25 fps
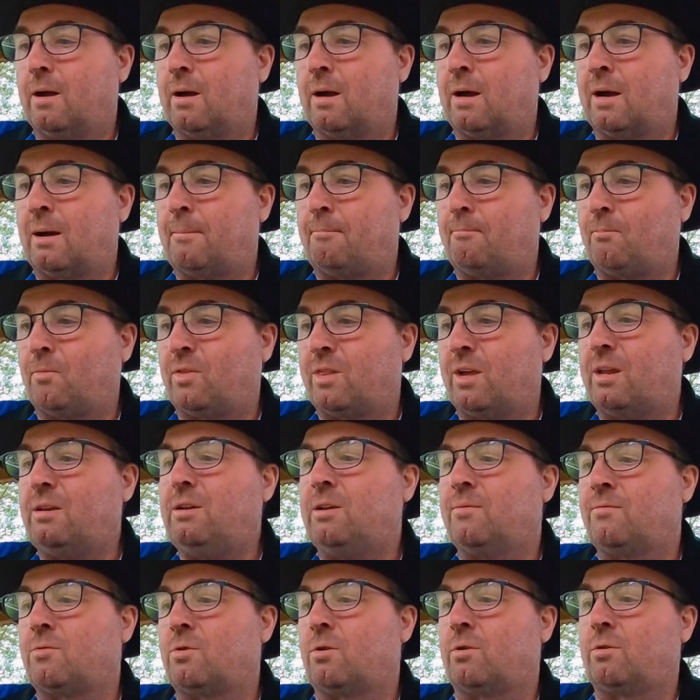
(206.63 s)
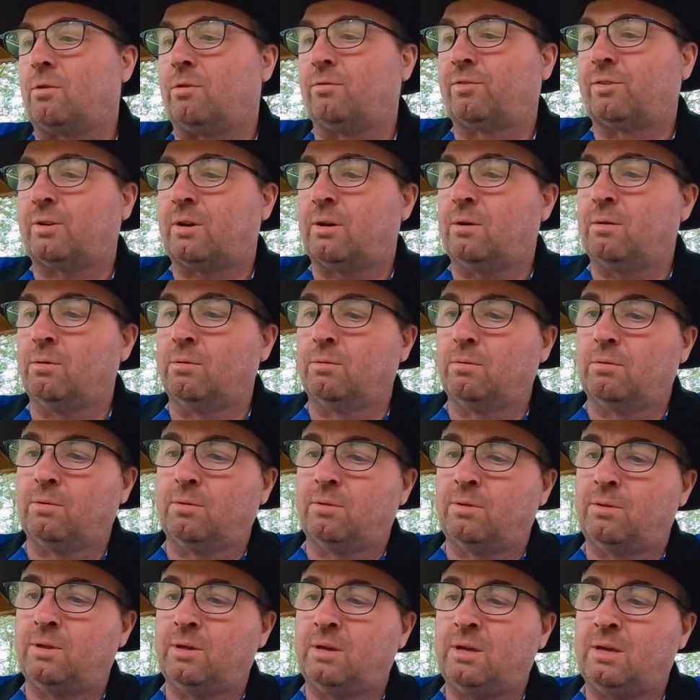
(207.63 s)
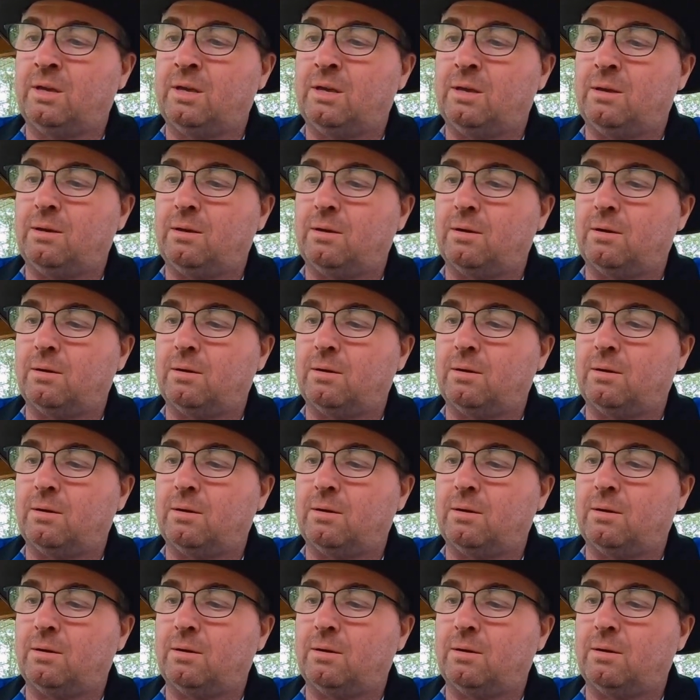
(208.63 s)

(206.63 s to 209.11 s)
Then you've got also the